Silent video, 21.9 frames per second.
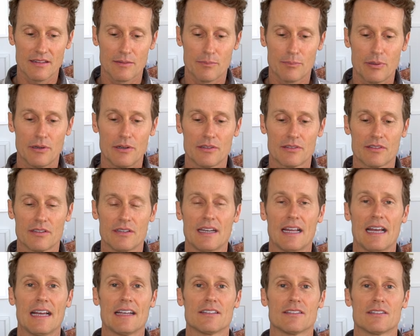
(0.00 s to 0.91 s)
the person
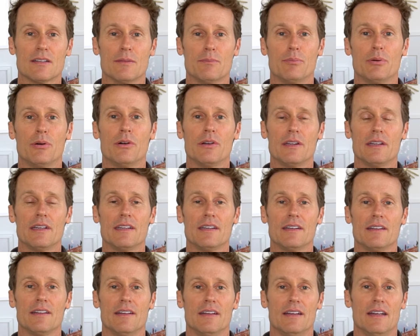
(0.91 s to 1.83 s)
has to put
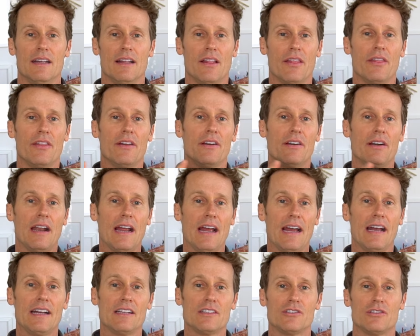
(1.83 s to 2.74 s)
in their
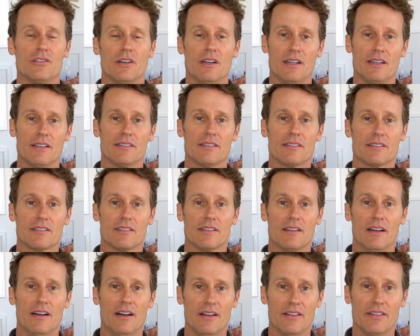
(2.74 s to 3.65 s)
address
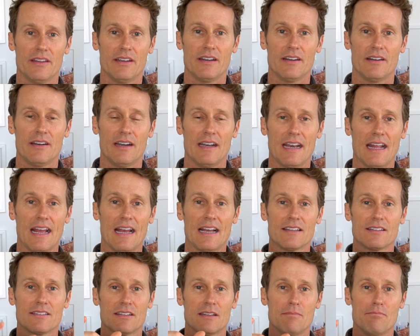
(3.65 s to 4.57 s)
on there and it
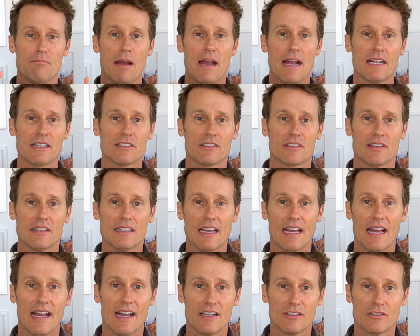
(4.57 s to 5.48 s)
has to match the
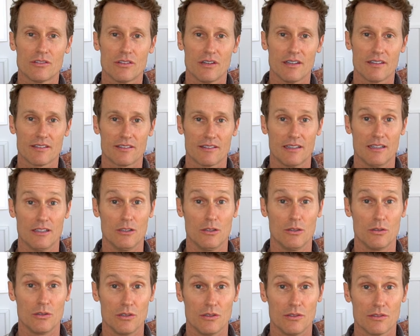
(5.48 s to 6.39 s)
address that
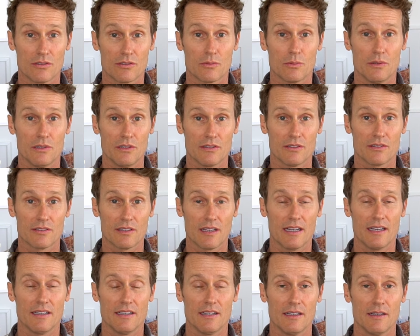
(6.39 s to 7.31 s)
you used when you
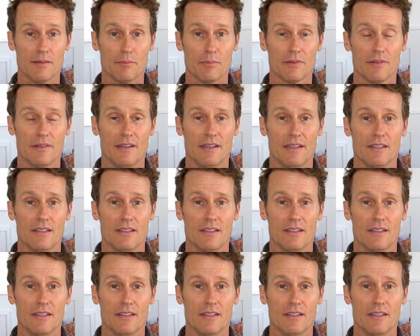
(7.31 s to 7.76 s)
signed up.